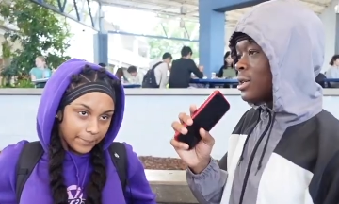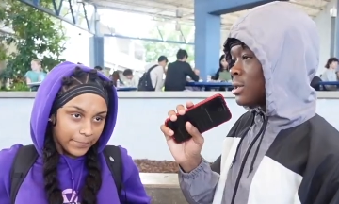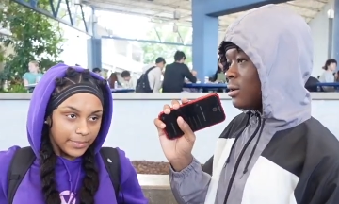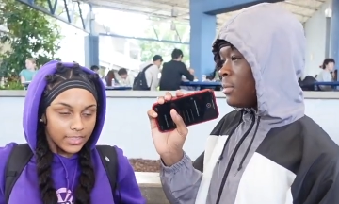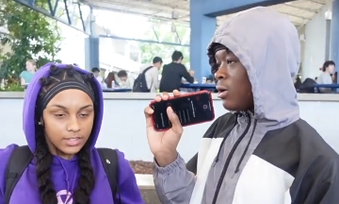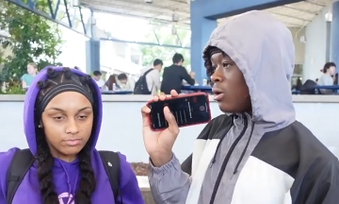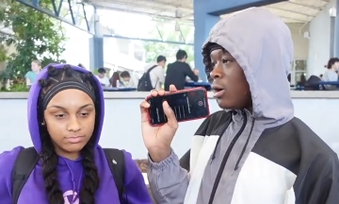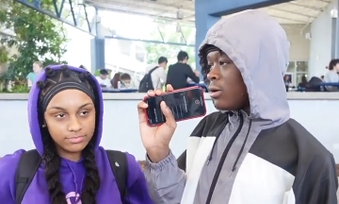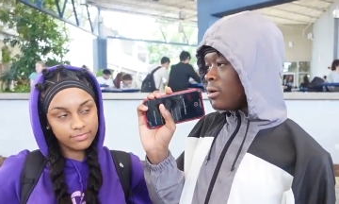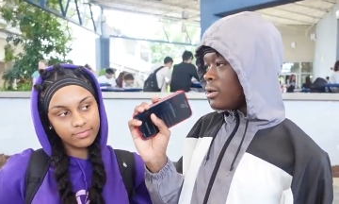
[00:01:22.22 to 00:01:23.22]
Speaker 1: right, so let me know who I'm
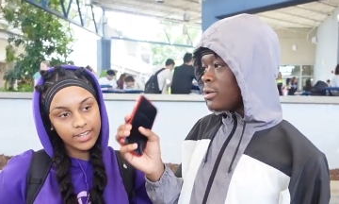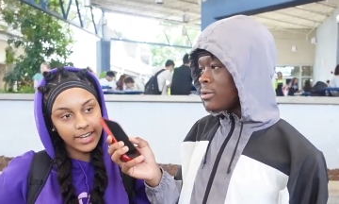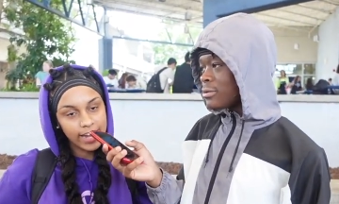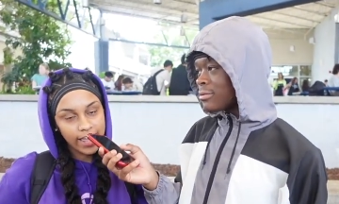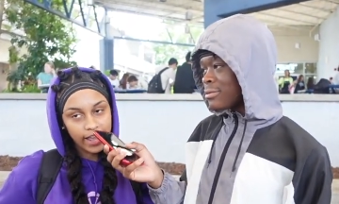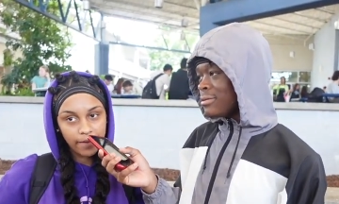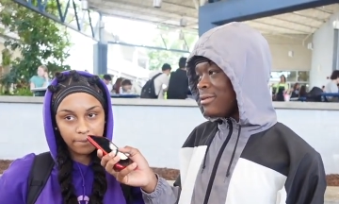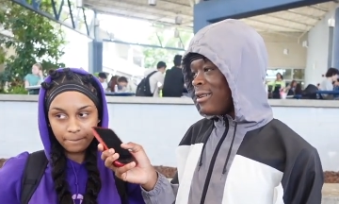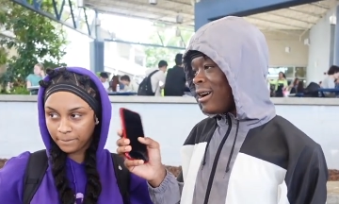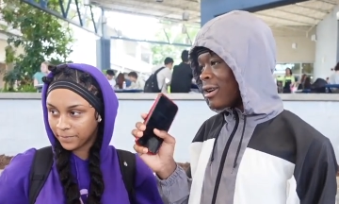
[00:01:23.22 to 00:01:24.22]
here with. Nay.
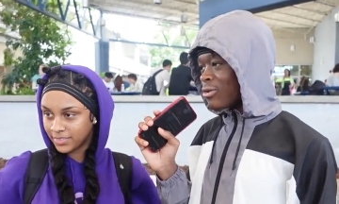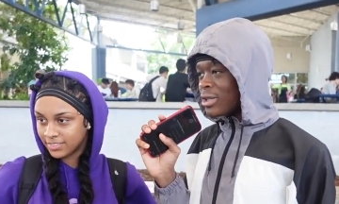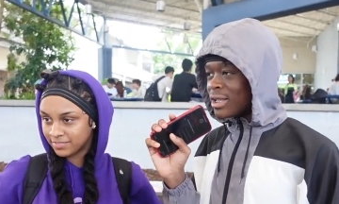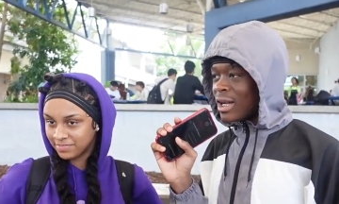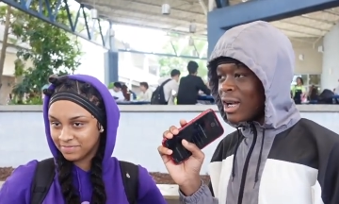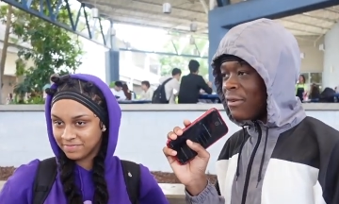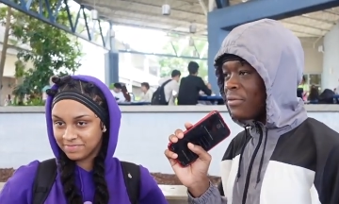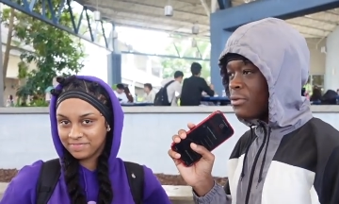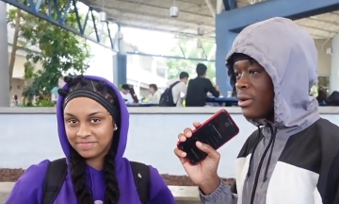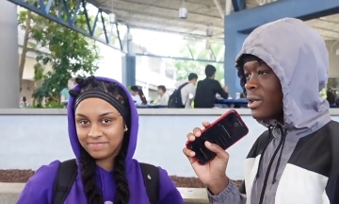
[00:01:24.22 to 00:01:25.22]
All right, the question I got for
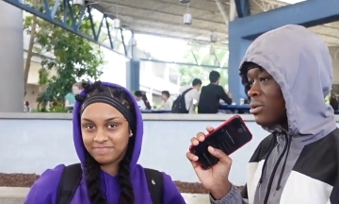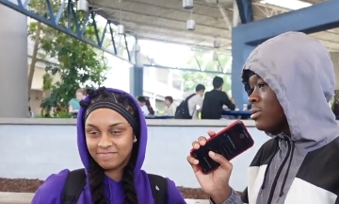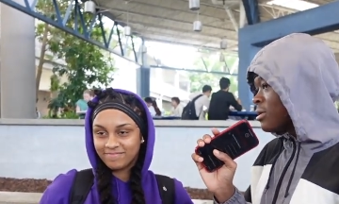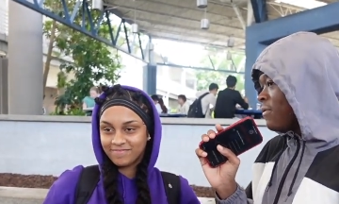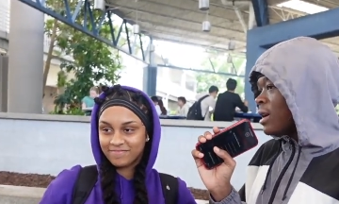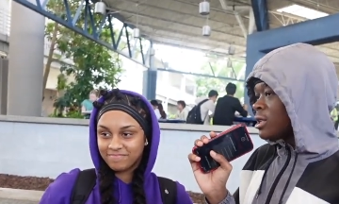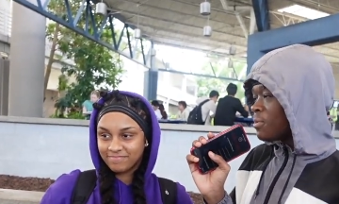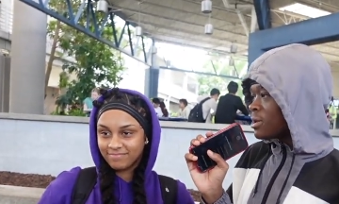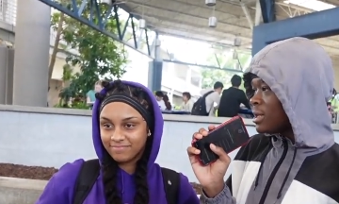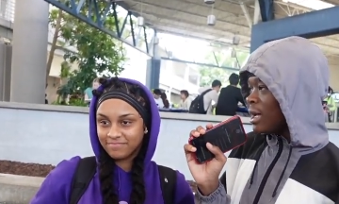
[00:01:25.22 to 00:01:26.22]
you is, who's the finest
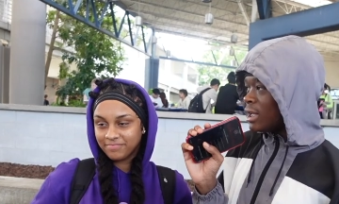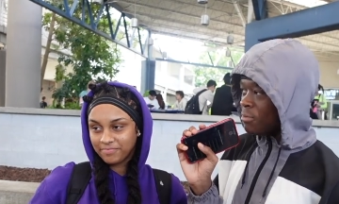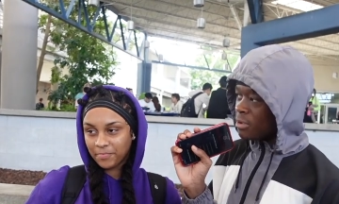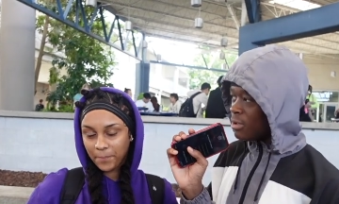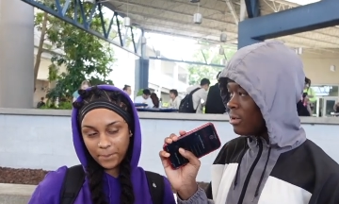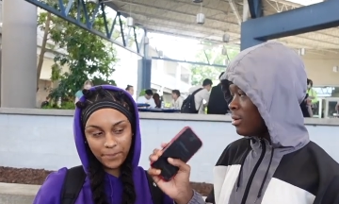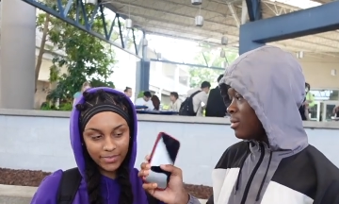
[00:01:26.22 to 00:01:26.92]
person at D P?